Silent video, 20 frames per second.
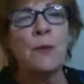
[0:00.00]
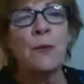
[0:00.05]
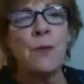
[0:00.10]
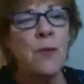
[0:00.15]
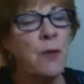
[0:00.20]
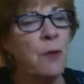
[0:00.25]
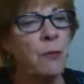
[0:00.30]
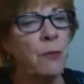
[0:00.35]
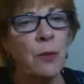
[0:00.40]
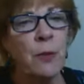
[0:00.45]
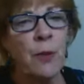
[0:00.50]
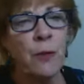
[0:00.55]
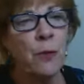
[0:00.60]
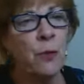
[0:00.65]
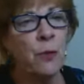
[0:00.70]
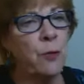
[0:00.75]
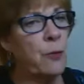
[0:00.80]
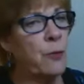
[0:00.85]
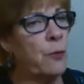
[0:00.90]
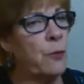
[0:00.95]
several
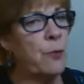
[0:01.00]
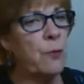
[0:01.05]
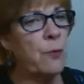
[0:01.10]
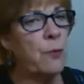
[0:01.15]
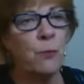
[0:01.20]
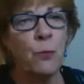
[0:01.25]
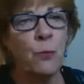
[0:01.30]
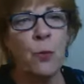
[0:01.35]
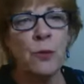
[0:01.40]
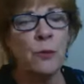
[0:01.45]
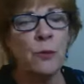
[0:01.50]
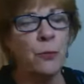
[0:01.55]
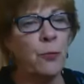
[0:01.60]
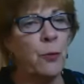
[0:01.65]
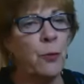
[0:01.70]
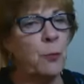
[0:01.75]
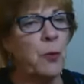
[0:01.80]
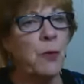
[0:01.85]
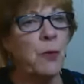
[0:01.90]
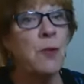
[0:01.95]
other
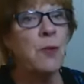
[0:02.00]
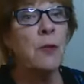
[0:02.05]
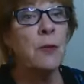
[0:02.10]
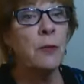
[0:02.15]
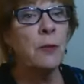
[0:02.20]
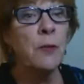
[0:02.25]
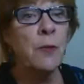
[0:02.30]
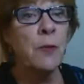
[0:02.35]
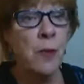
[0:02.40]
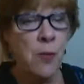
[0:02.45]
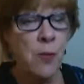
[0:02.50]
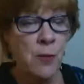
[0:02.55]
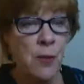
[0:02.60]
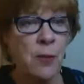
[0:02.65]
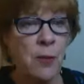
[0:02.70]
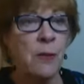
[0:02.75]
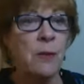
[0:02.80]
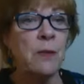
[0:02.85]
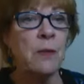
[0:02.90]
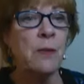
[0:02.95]
wonderful books, including
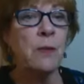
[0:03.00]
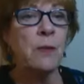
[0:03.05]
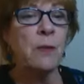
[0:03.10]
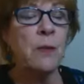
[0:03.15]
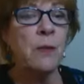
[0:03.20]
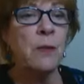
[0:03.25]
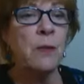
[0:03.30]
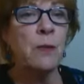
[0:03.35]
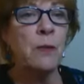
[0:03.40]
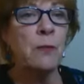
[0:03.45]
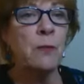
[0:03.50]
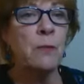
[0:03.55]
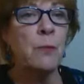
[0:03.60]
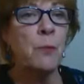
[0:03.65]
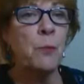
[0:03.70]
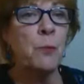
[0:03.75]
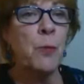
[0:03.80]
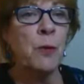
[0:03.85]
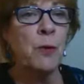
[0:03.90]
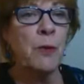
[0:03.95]
studying the
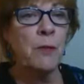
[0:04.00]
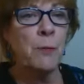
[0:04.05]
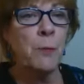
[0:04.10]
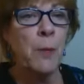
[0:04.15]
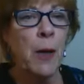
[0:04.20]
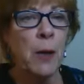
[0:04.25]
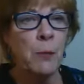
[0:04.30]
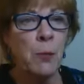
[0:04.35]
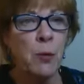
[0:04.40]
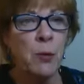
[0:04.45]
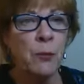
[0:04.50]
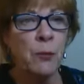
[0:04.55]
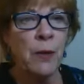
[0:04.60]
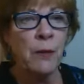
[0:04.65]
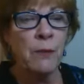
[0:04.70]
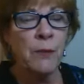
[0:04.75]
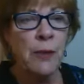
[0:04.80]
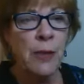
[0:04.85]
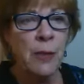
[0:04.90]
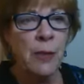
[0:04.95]
book of the Bible, the
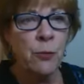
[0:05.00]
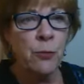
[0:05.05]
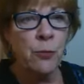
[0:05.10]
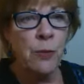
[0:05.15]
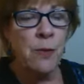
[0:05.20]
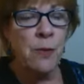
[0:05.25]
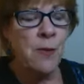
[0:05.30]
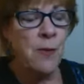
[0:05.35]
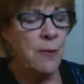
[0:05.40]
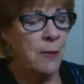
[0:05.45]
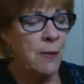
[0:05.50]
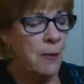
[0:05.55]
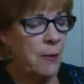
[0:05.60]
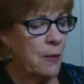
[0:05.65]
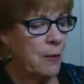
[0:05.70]
Revelations,